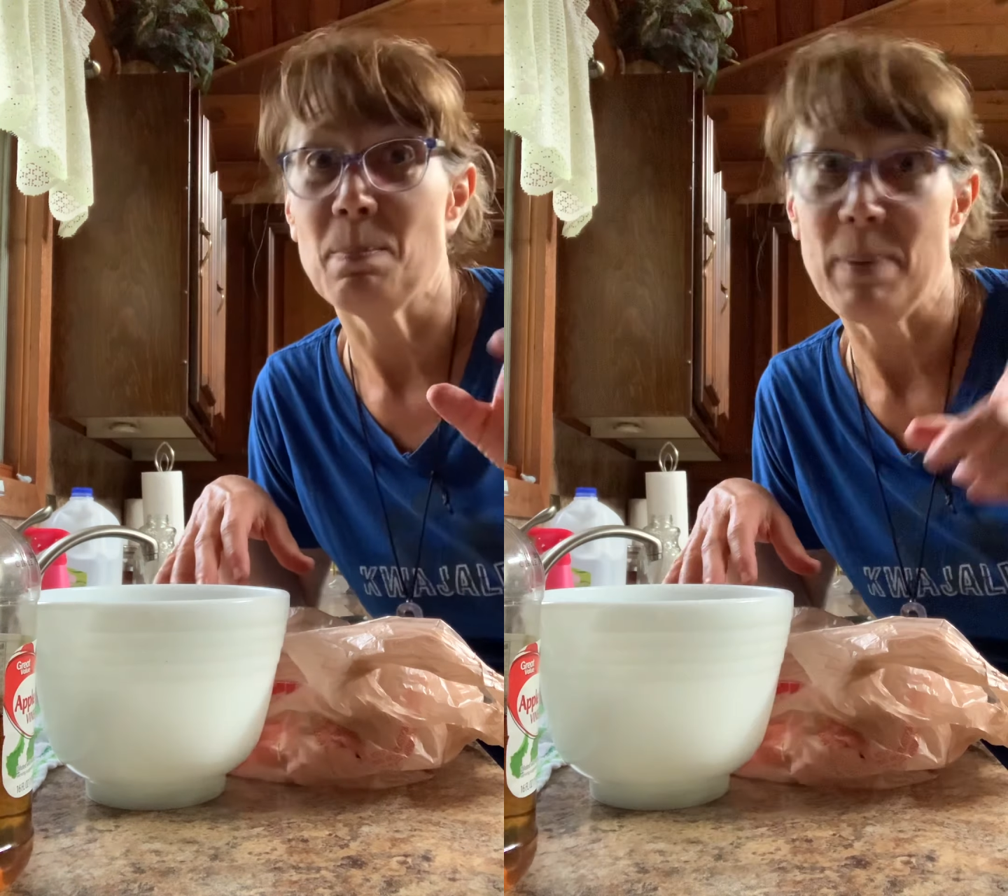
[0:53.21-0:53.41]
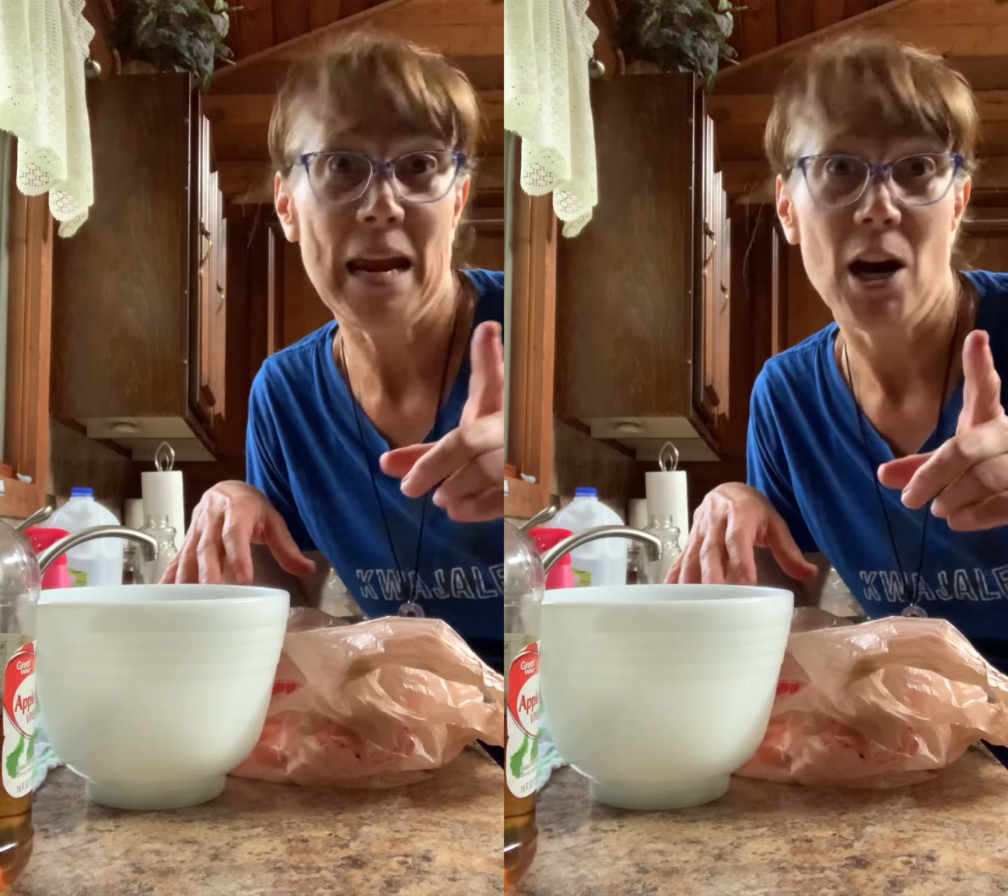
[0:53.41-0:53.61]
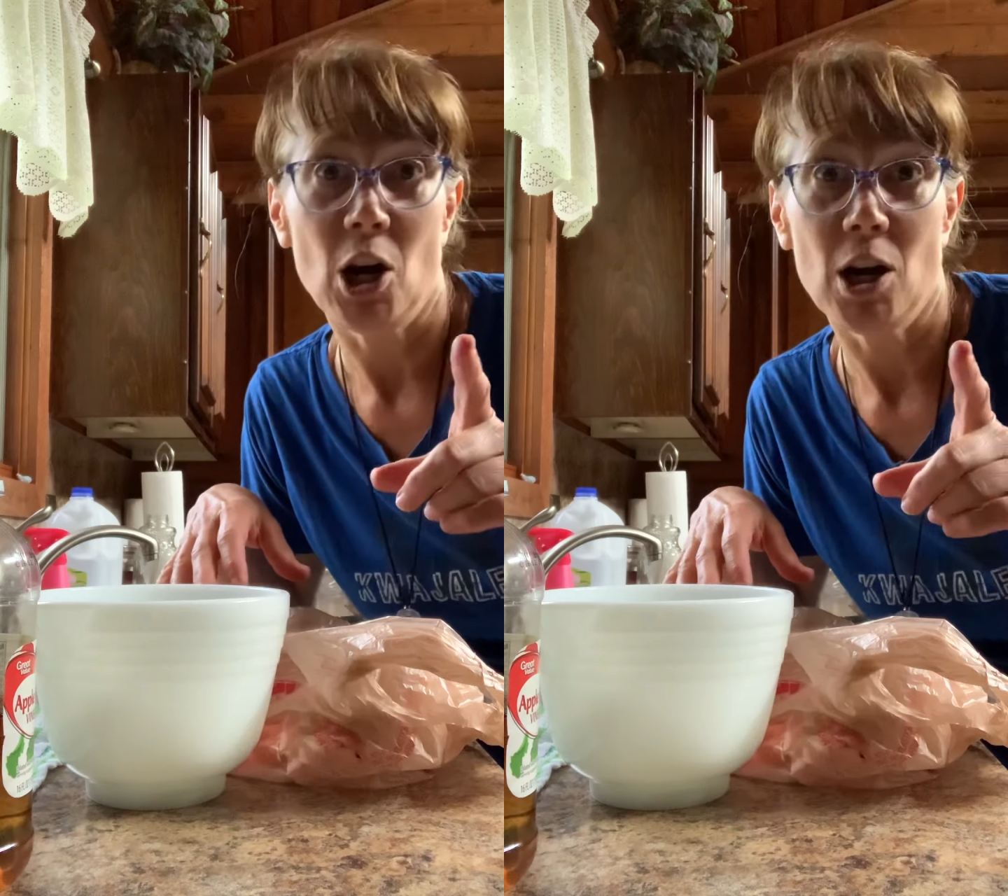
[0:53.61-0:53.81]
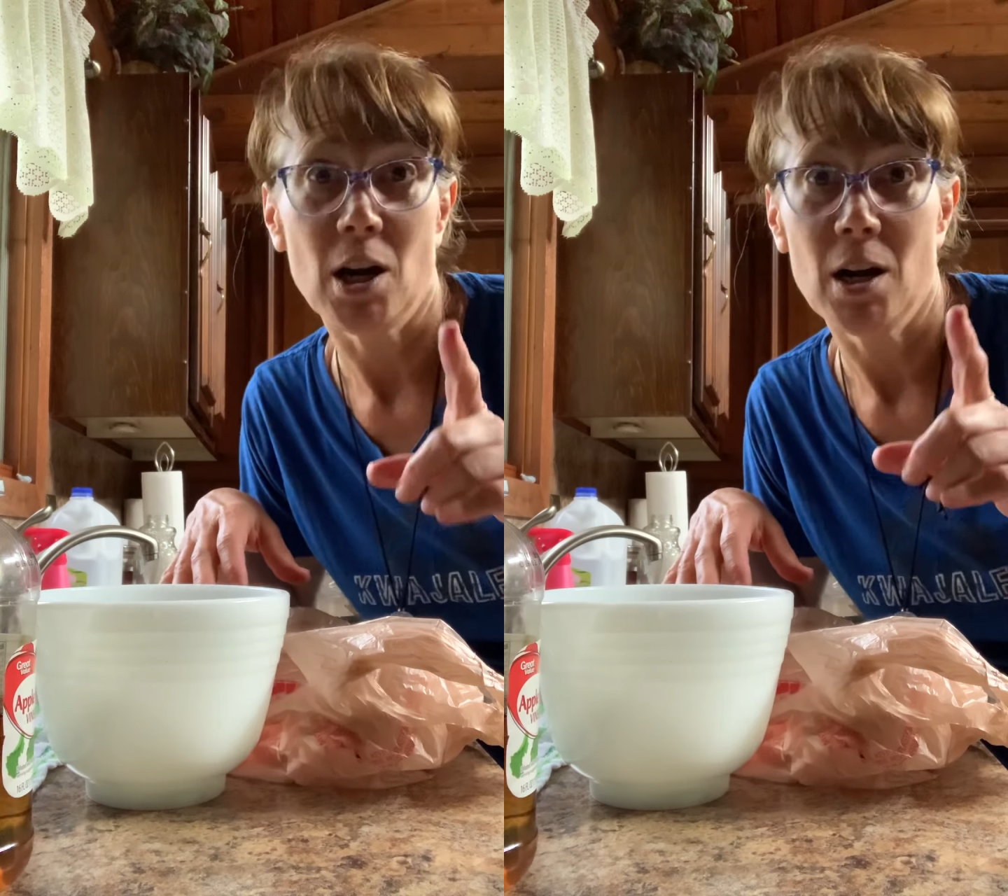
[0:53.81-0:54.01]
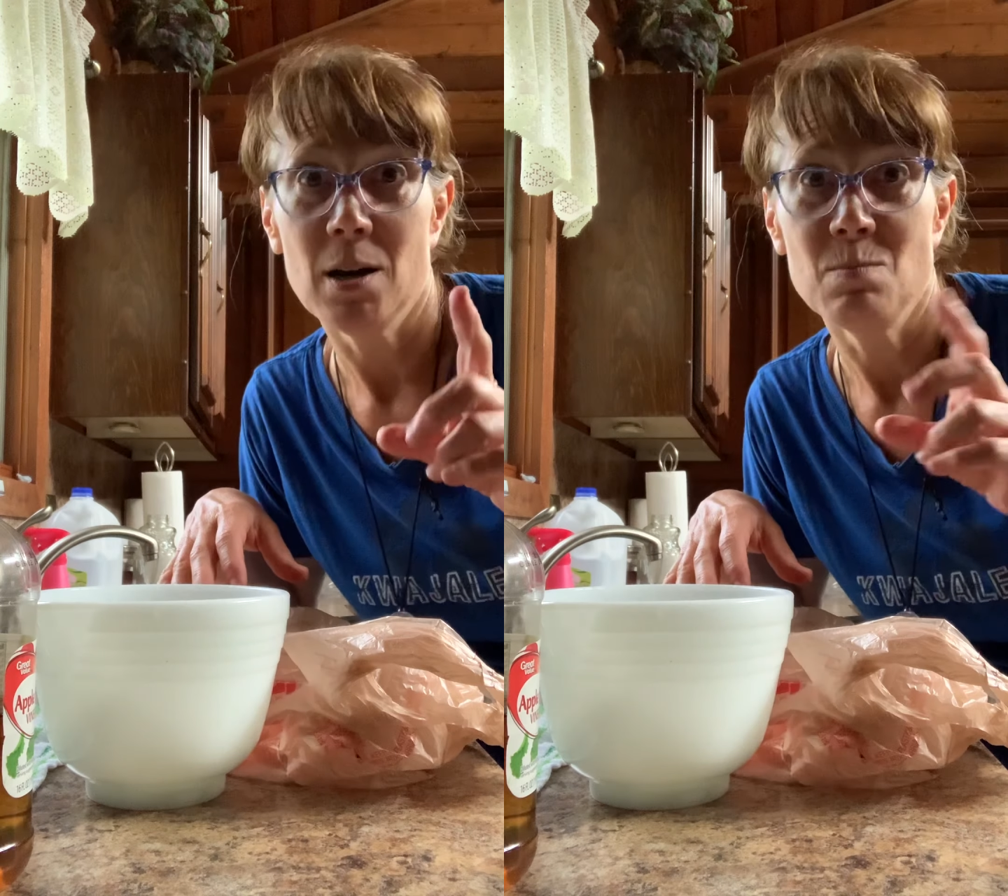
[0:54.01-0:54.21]

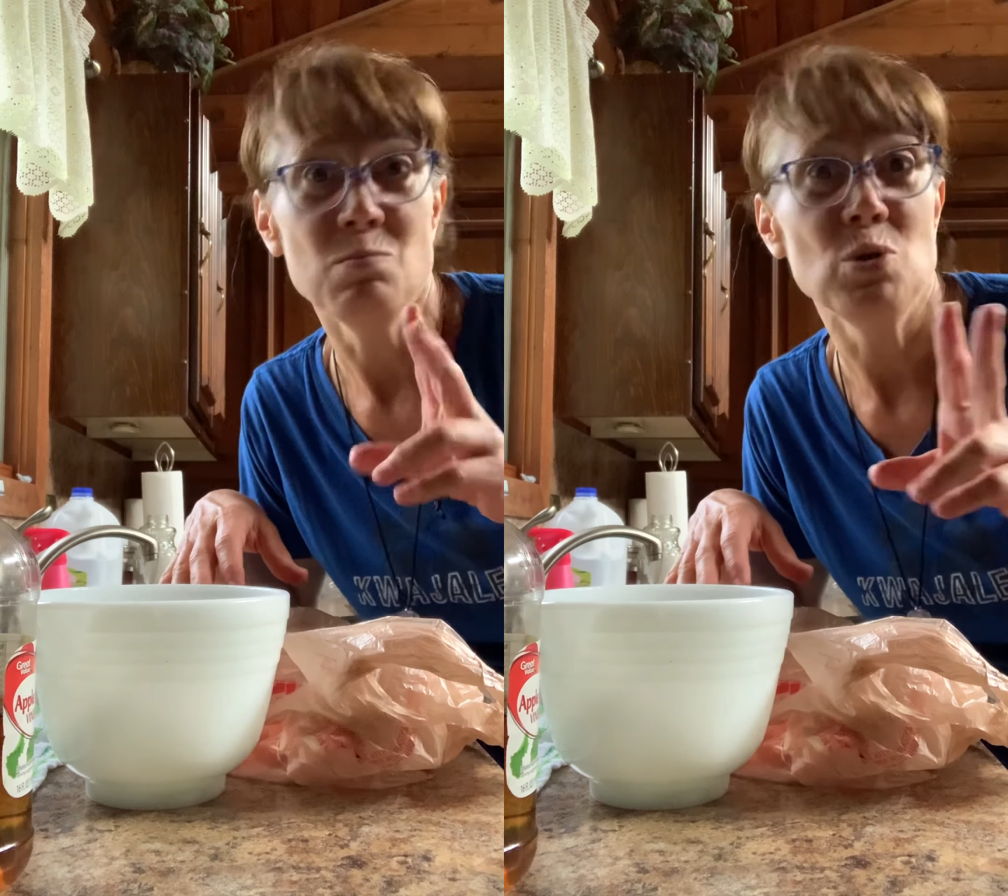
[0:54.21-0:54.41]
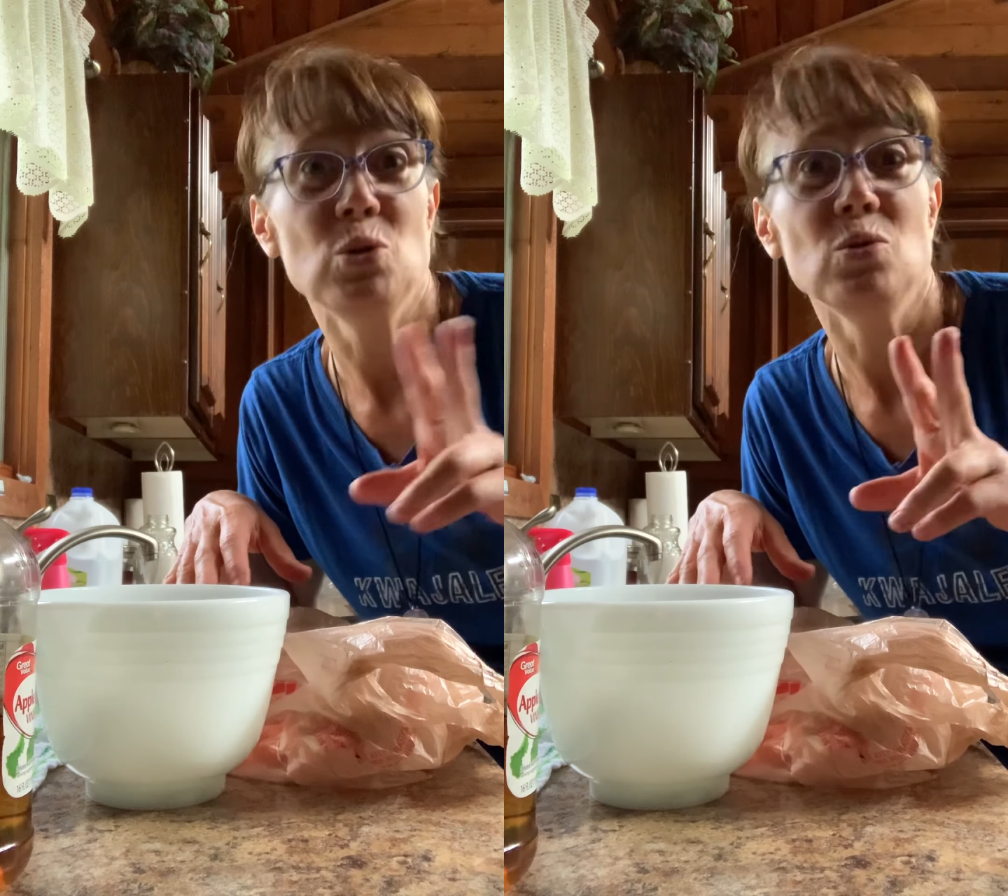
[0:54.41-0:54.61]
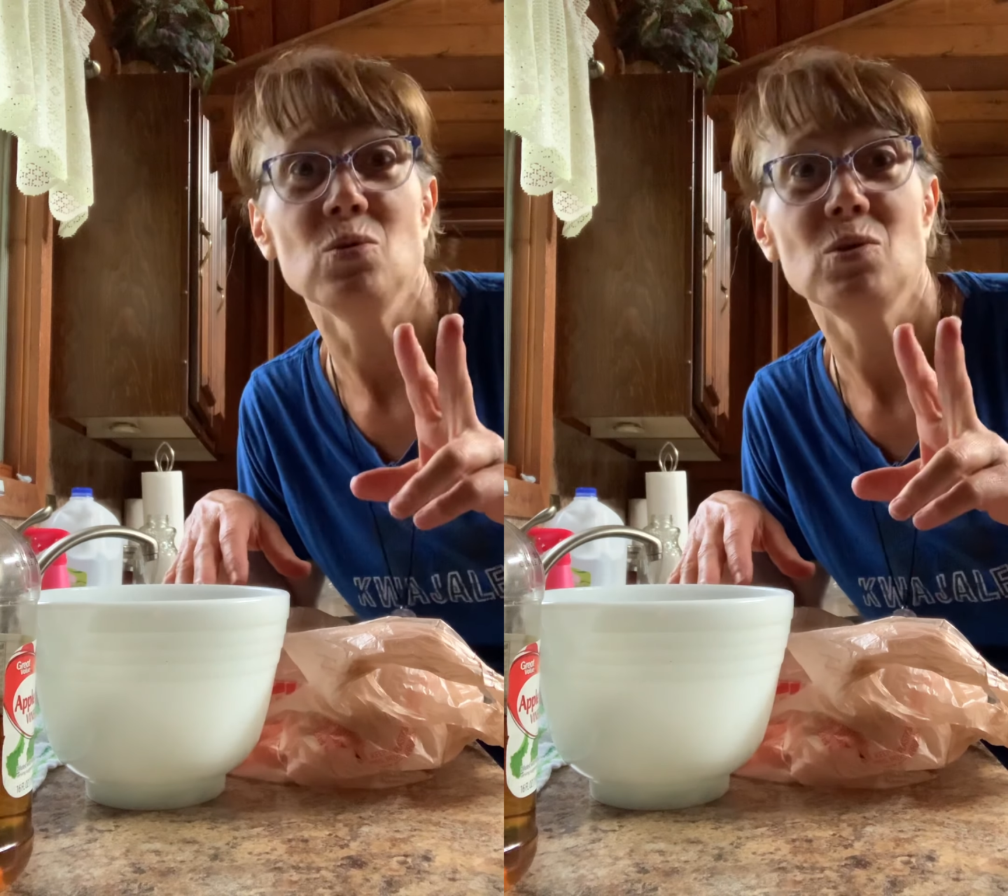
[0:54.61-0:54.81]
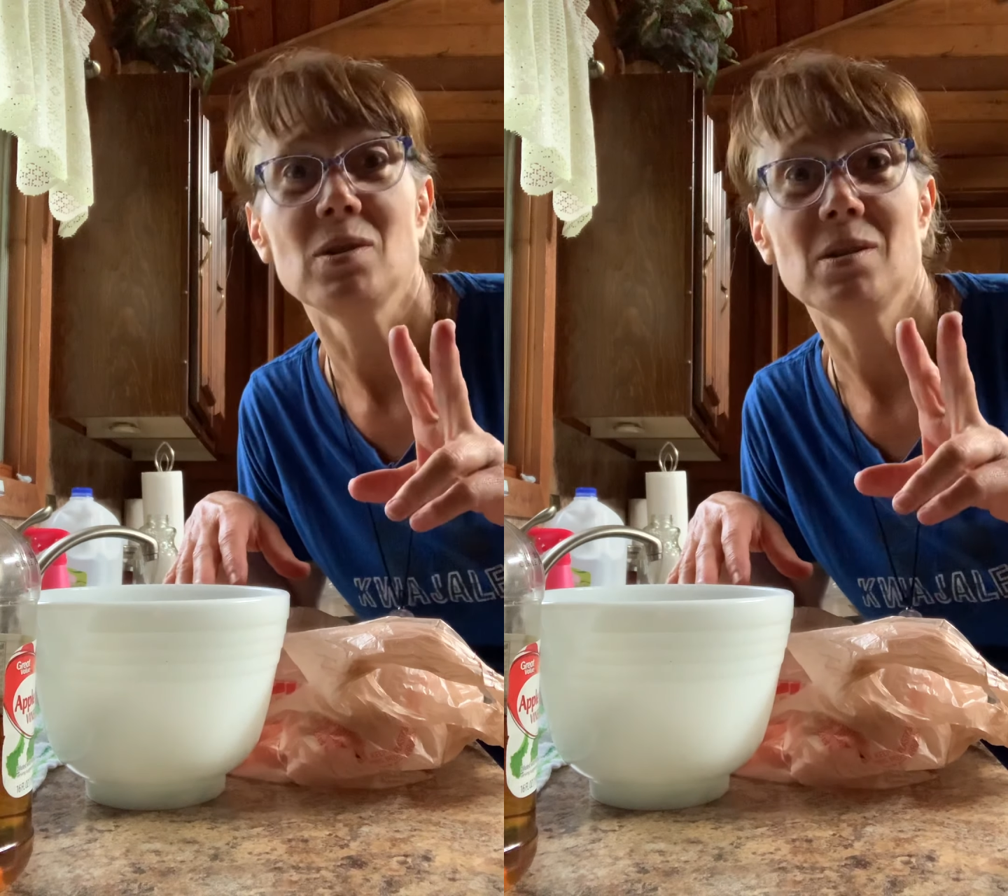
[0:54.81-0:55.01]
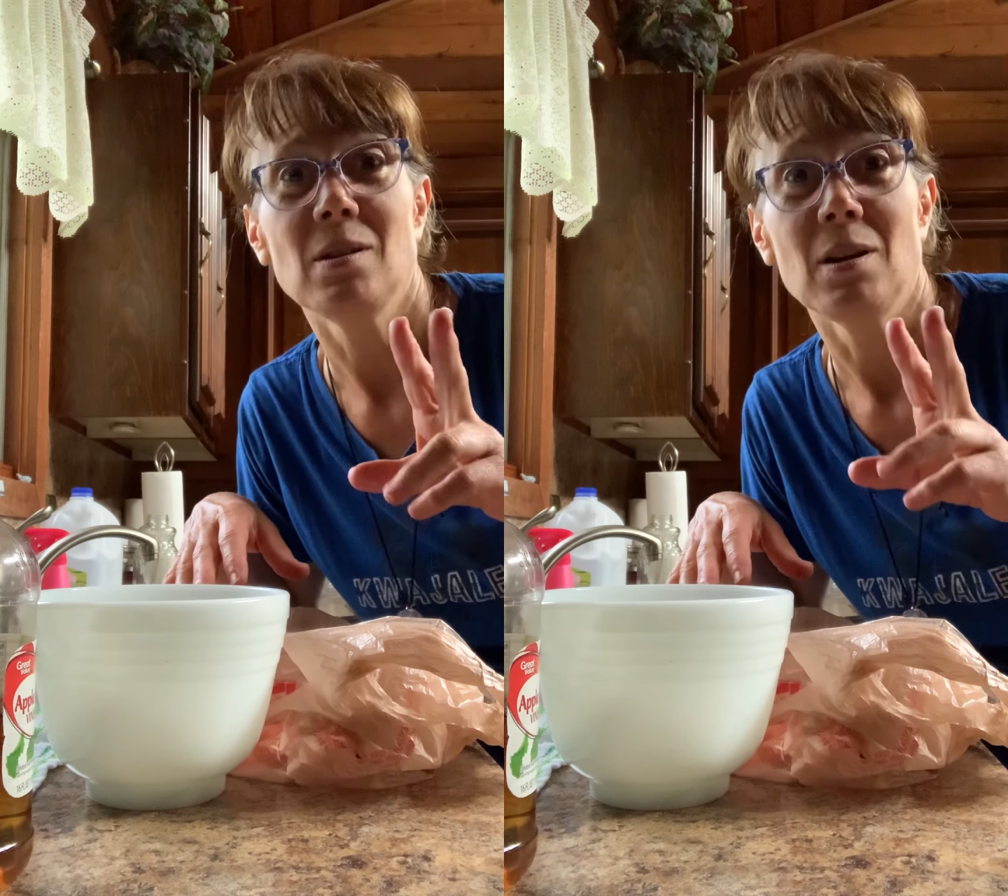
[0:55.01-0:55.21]
bear,
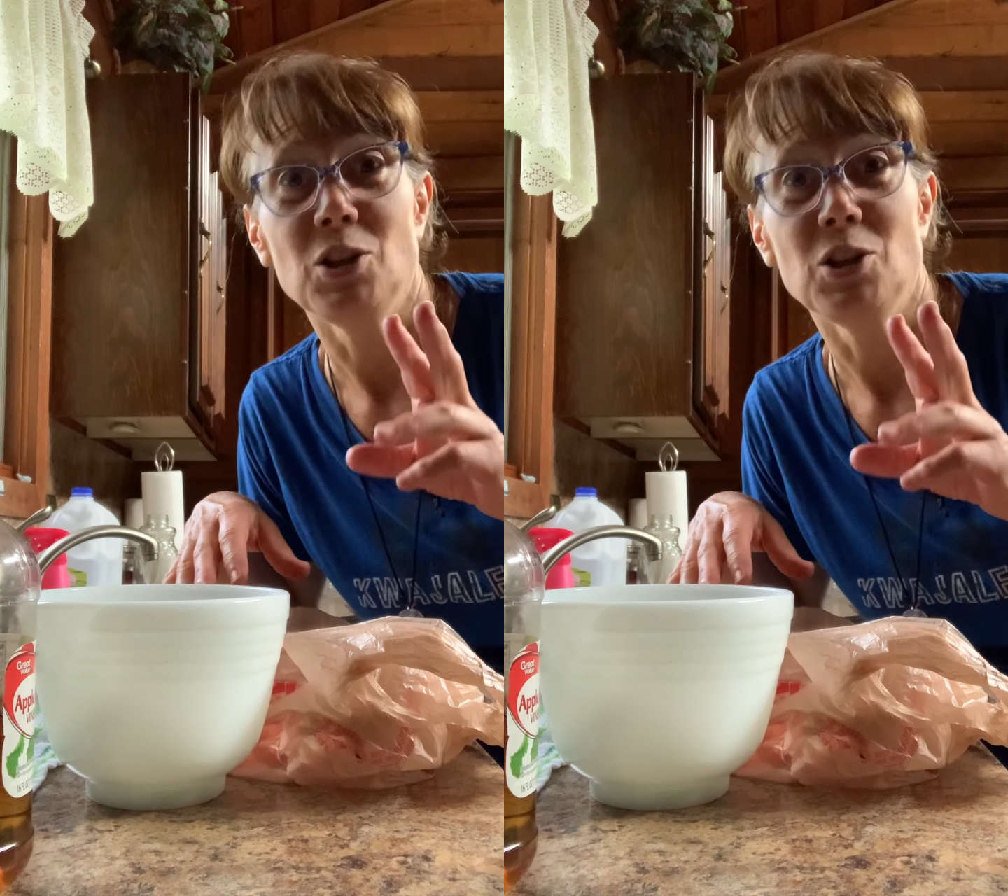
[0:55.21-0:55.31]
moose,